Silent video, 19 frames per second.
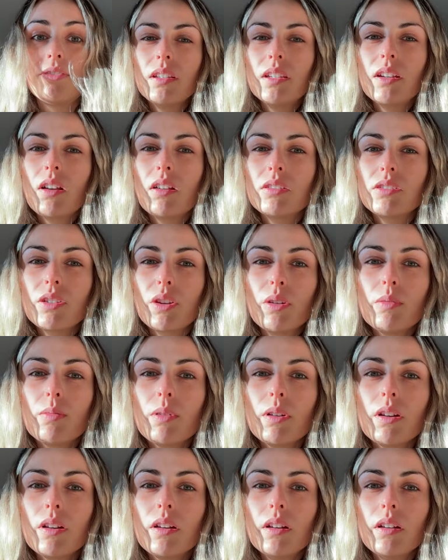in
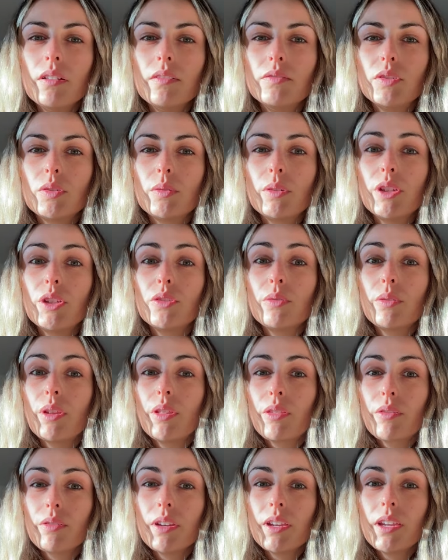October of
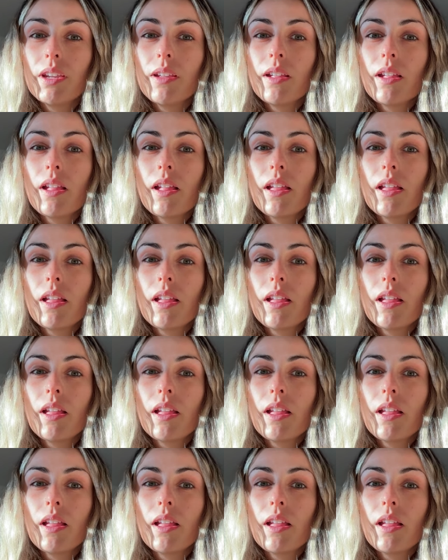2023,